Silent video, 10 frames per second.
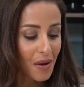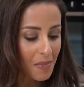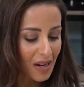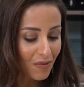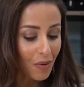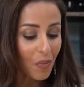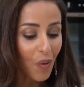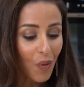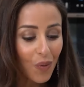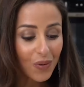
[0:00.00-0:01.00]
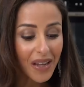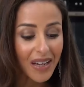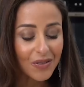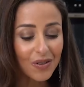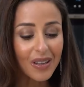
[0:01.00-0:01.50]
They're made from all
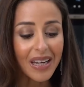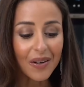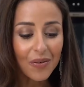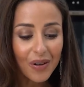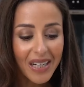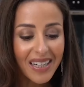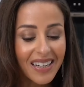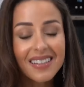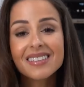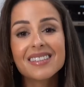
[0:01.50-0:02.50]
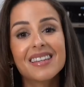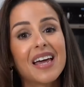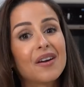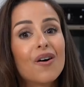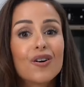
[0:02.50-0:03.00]
natural ingredients
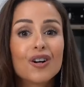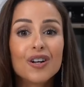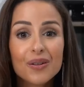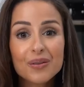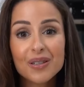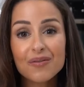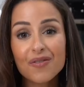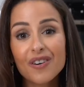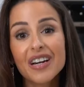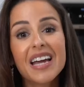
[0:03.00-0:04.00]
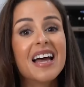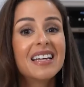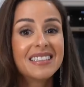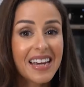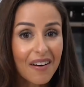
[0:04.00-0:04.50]
that are gluten-free,
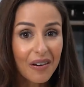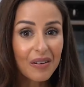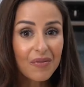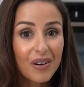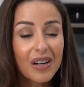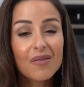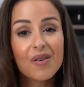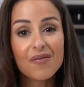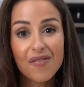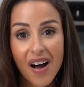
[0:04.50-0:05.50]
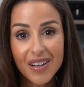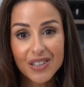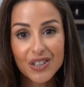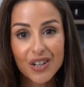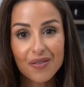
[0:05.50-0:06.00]
dairy-free,
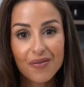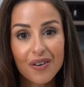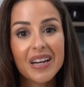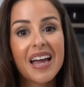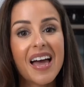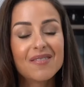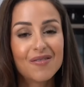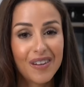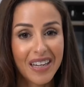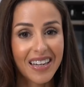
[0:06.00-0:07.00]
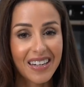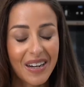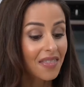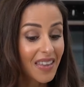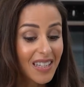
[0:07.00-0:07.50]
refined sugar-free, and
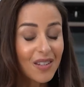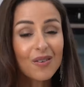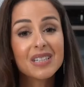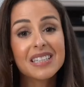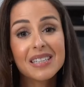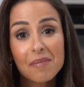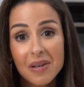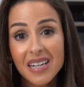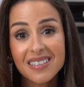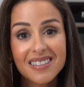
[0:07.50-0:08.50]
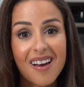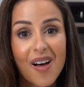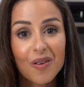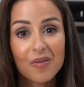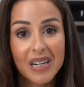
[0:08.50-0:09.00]
vegan. These are a similar
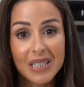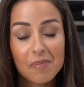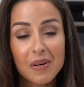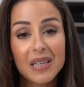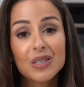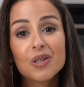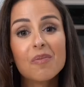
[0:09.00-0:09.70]
style recipe to